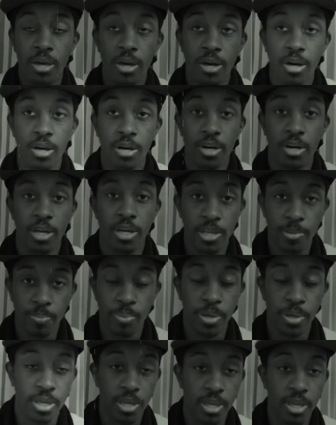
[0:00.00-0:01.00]

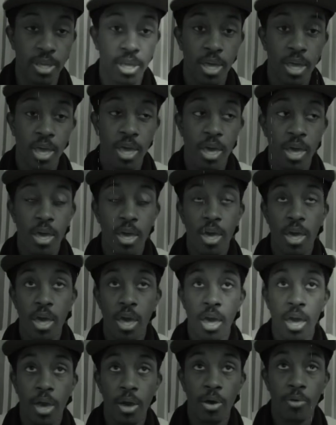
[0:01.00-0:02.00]
EP
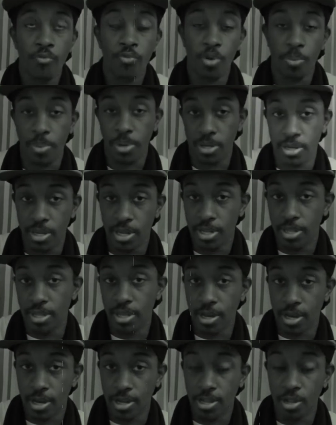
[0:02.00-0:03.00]
from a
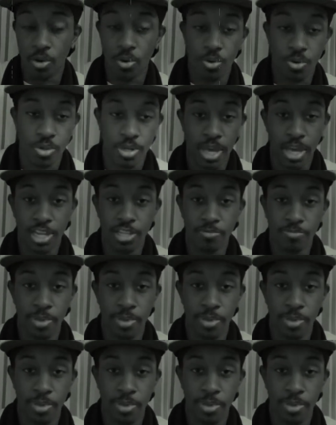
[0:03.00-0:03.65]
local Dallas